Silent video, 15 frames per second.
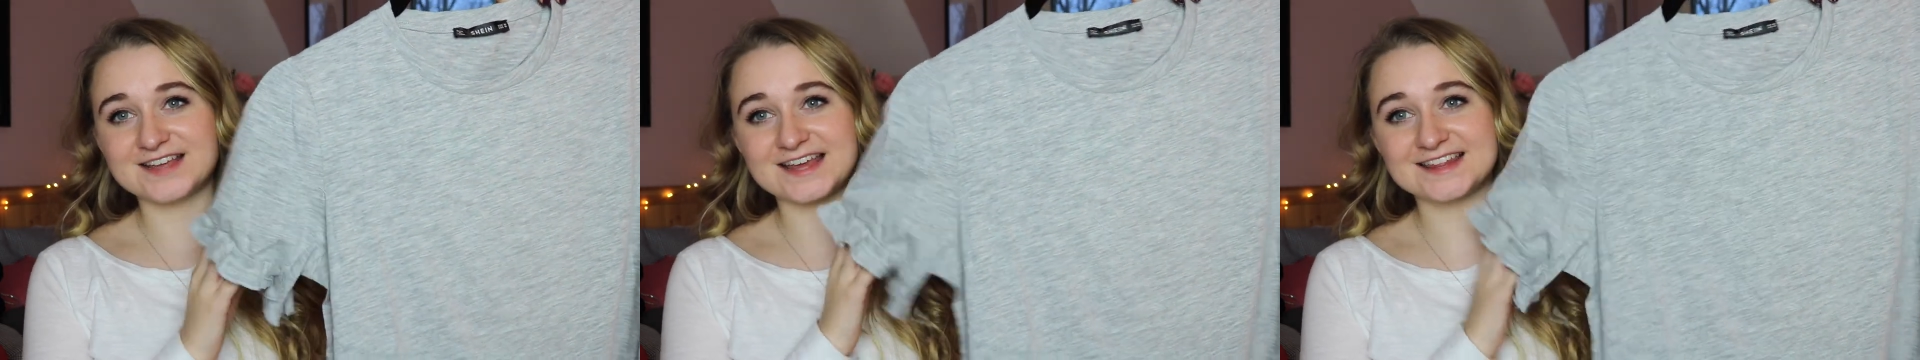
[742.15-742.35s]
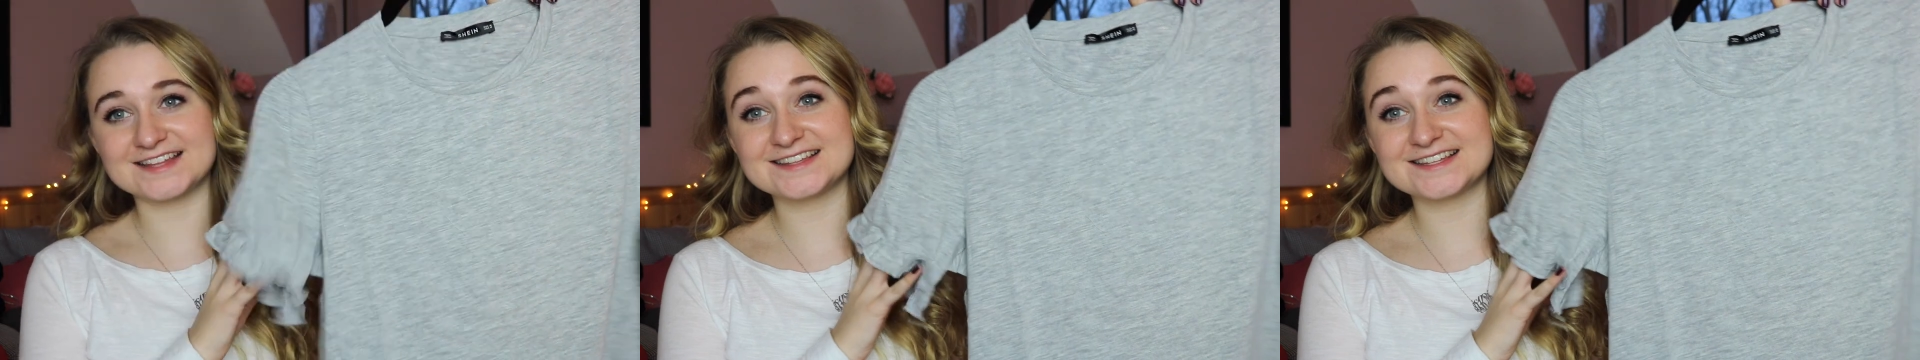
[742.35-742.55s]

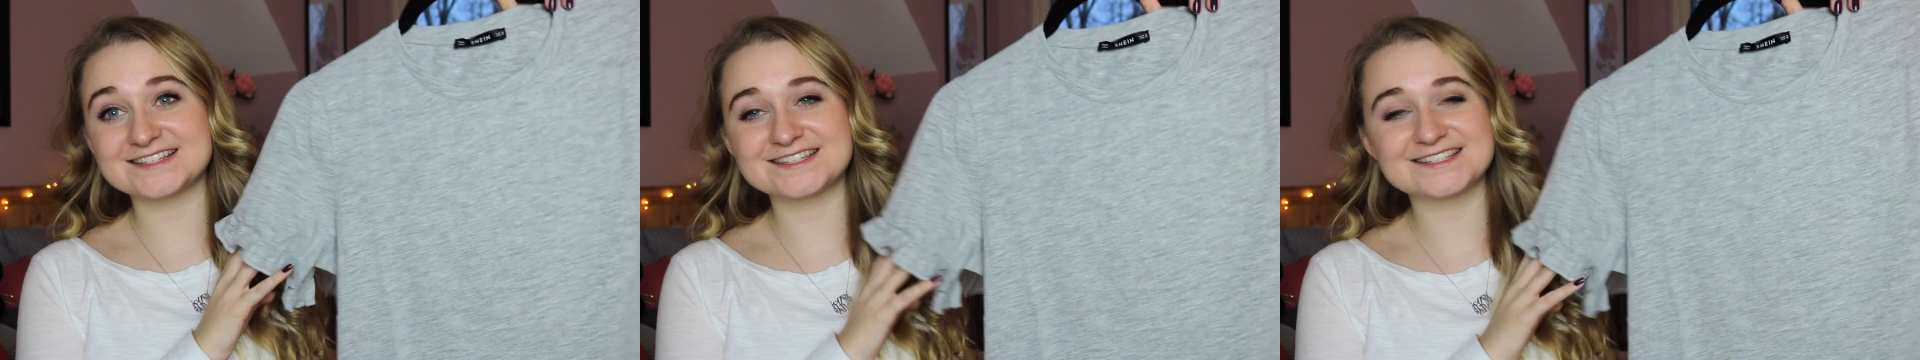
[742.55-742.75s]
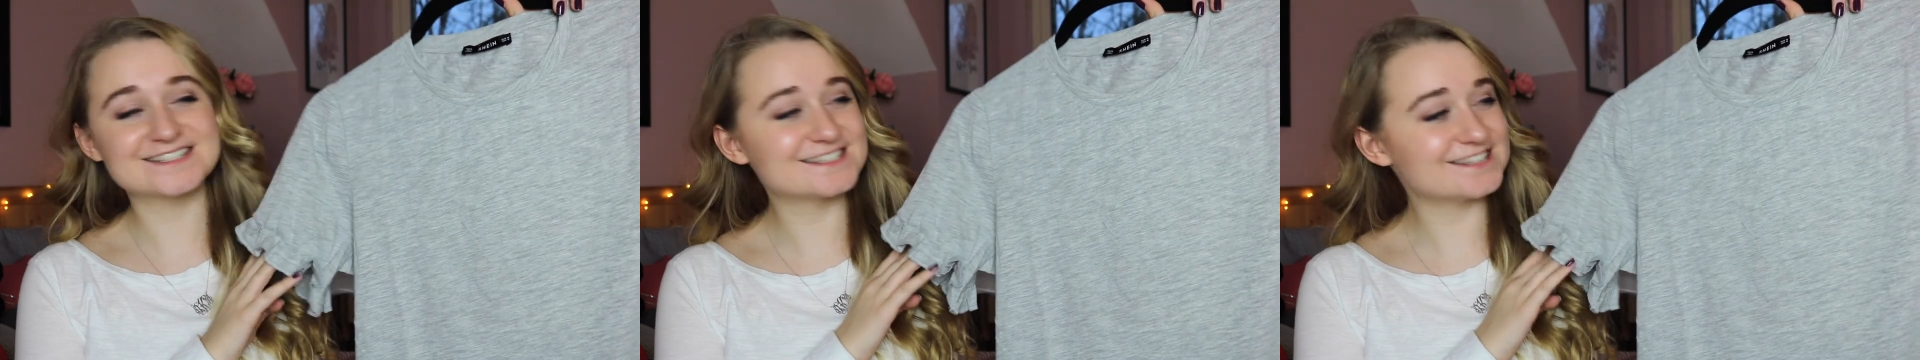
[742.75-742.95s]
I think
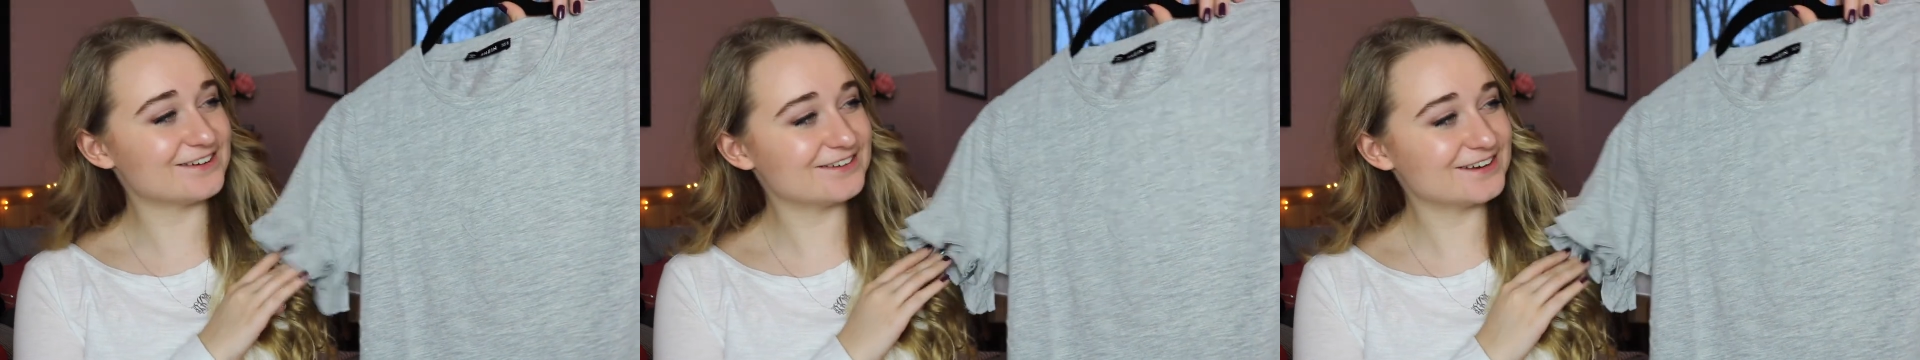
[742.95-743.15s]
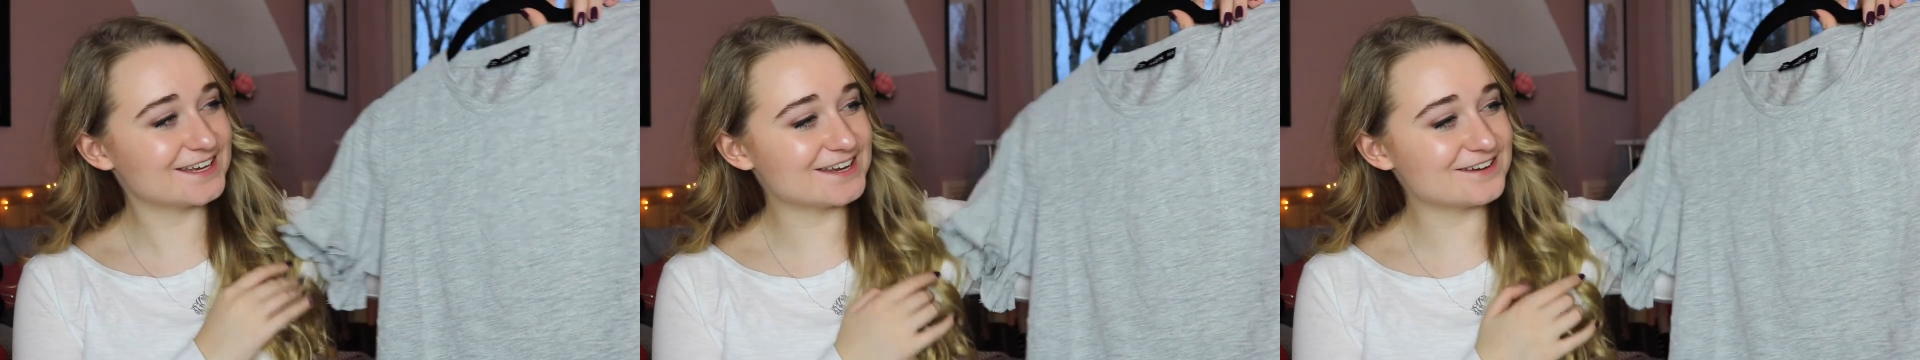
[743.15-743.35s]
this is
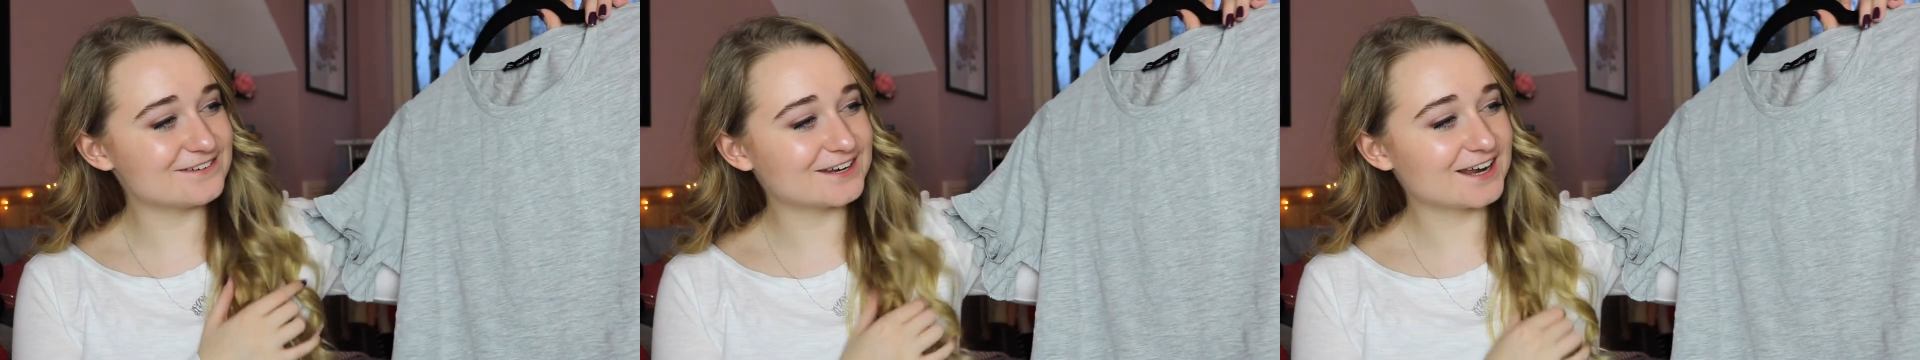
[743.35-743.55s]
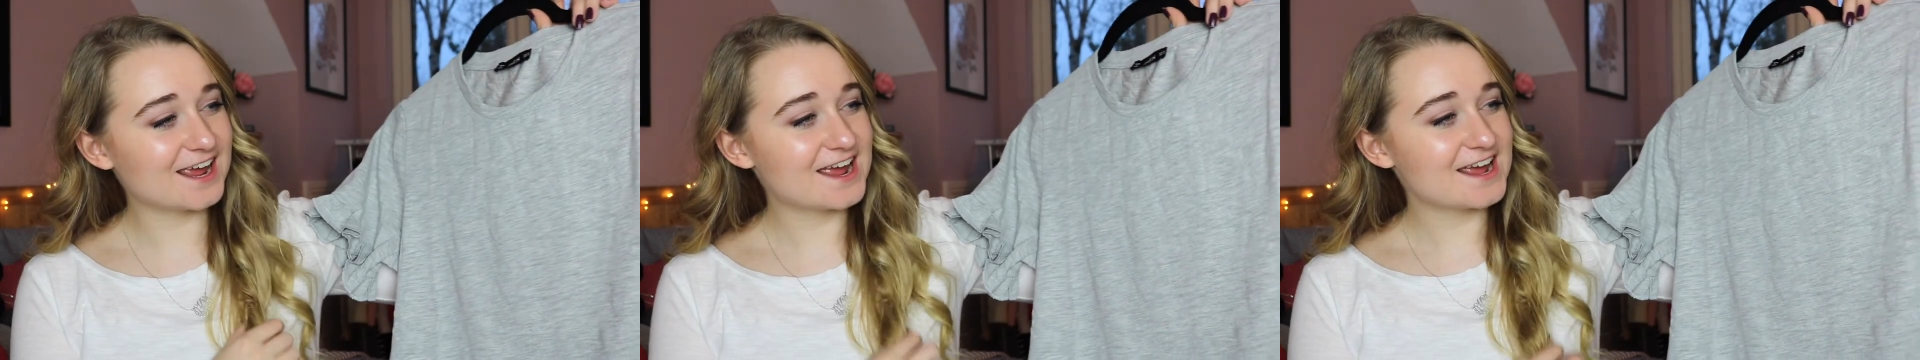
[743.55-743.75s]
so
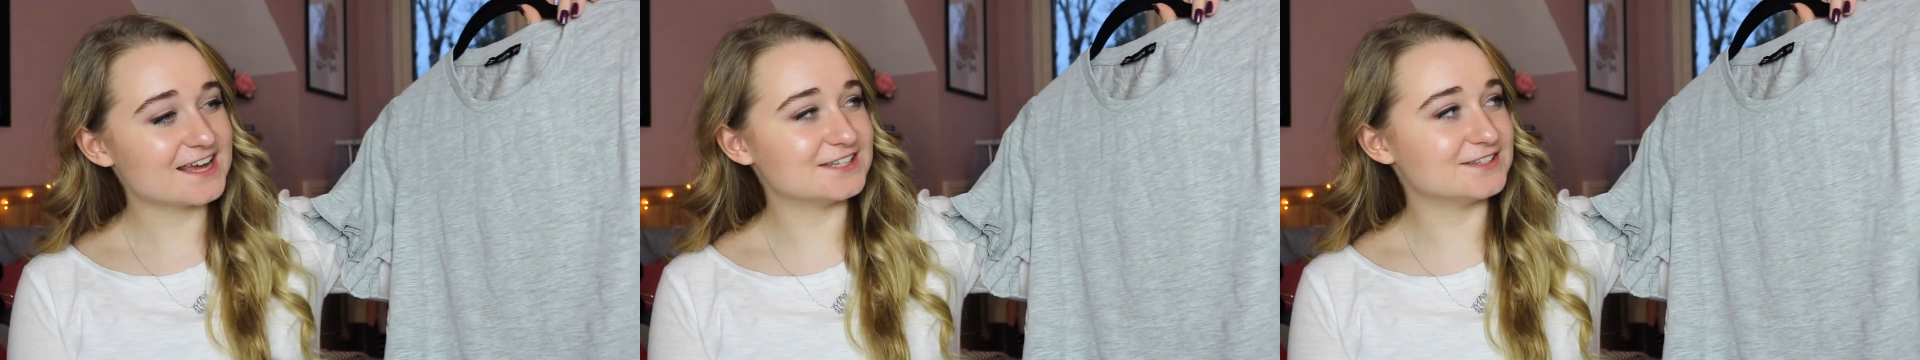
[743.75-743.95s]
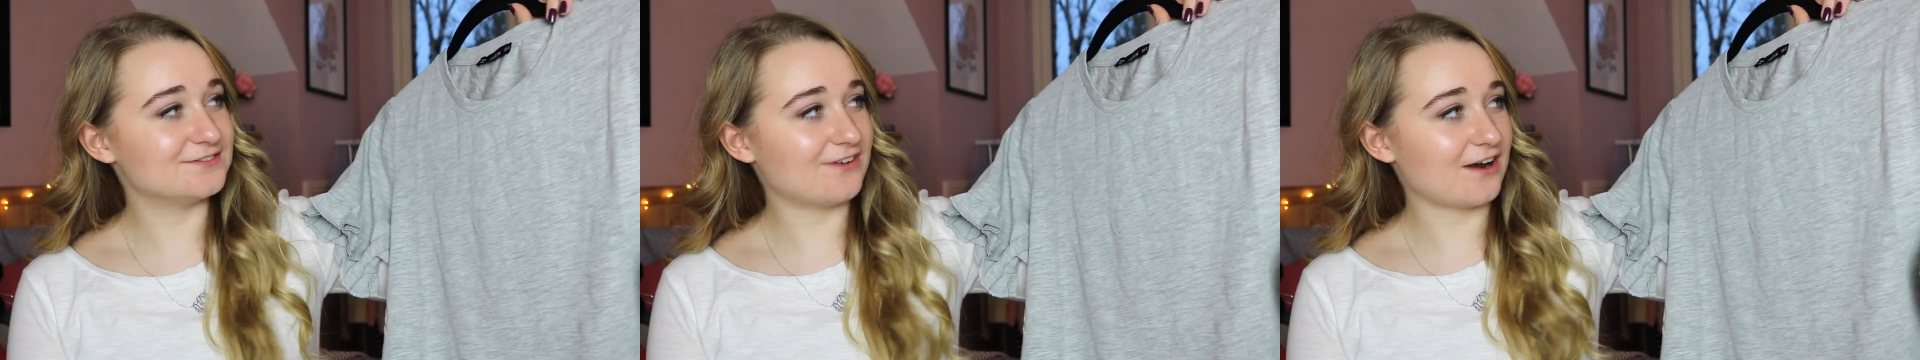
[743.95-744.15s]
cute.
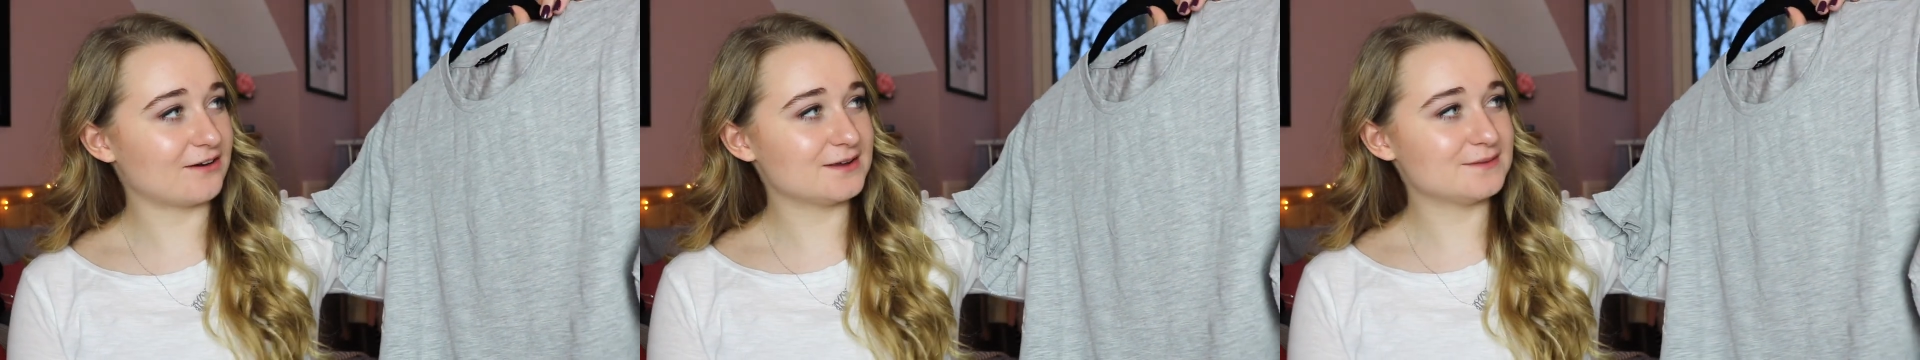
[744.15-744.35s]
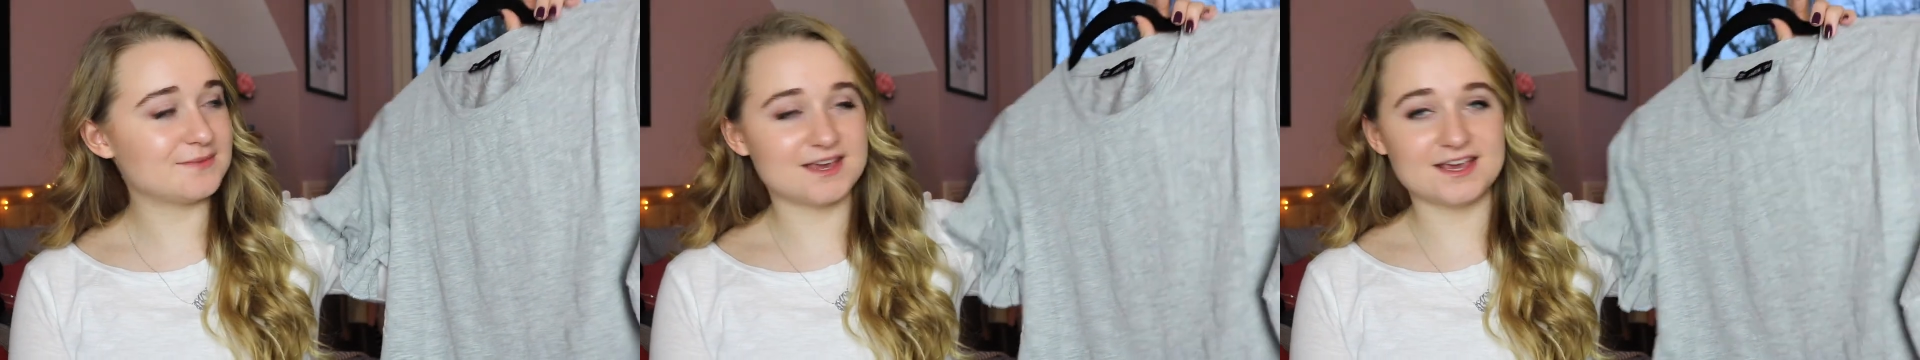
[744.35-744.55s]
It's
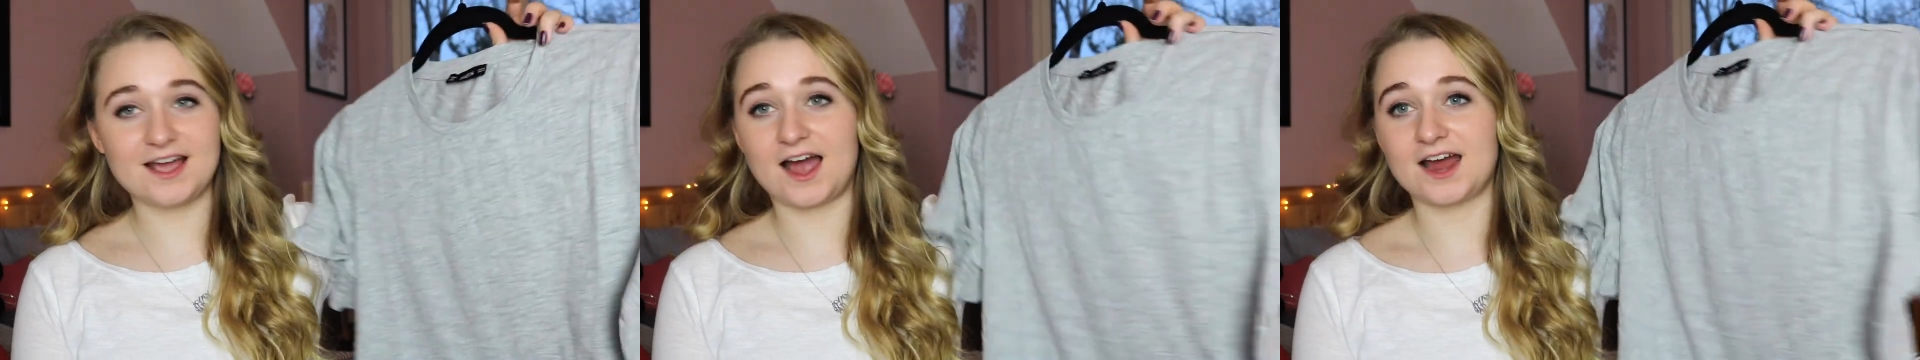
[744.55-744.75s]
very me.